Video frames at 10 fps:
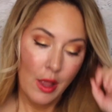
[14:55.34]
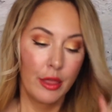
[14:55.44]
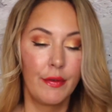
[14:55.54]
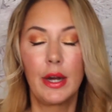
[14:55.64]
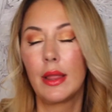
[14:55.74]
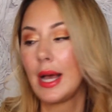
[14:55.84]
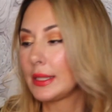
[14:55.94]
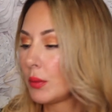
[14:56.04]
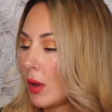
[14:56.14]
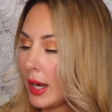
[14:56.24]
the very
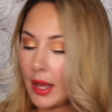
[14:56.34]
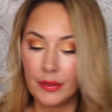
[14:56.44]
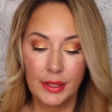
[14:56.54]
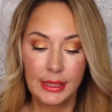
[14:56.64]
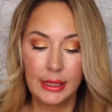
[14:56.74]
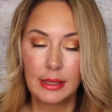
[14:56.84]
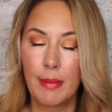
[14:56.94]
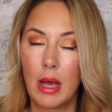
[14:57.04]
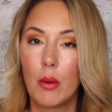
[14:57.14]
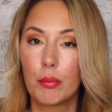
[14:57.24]
last one, and this is
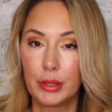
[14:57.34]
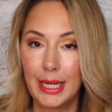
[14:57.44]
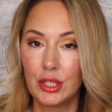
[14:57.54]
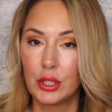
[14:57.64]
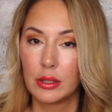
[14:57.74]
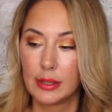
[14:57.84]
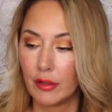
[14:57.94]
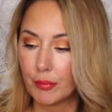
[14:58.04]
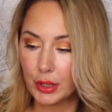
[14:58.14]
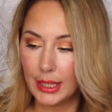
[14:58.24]
about protection,
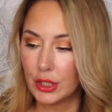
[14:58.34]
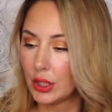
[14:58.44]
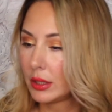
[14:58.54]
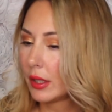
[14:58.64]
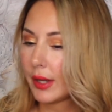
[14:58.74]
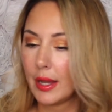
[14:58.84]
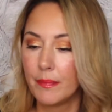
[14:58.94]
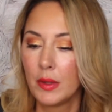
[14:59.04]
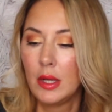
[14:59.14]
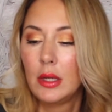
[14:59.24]
self-protection, okay?
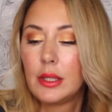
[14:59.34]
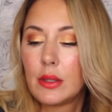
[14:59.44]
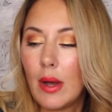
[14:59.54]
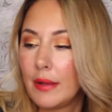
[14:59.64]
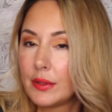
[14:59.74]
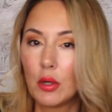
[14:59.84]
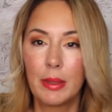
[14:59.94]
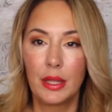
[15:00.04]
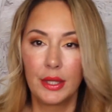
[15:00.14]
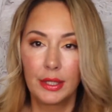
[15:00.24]
So I have so
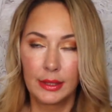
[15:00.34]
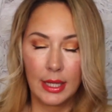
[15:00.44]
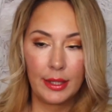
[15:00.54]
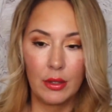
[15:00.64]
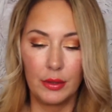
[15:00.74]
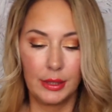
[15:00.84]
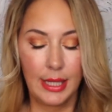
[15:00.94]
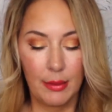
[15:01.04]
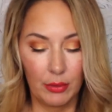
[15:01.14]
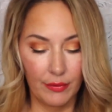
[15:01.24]
many things down here on the
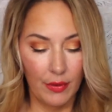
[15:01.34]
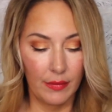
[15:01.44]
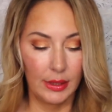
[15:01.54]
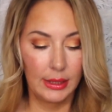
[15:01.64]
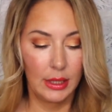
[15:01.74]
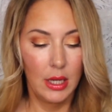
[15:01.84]
table in front of us.